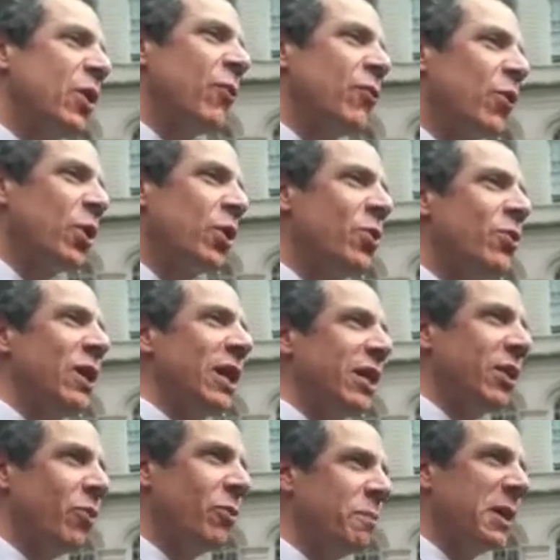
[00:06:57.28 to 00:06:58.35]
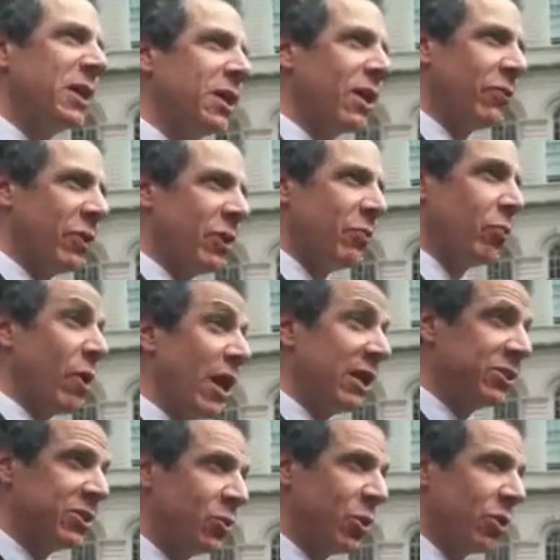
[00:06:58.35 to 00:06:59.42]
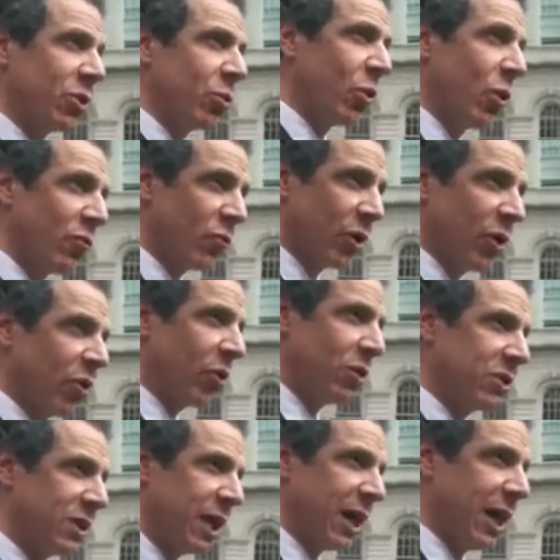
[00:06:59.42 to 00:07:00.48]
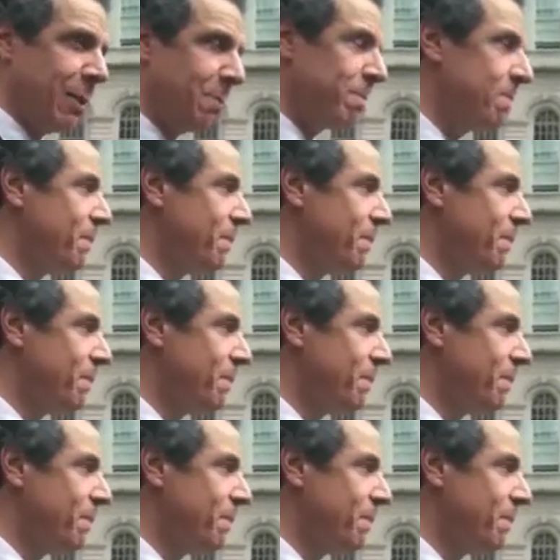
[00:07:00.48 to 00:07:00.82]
for you, Nick, you've been covering the race, quote unquote, for a long time.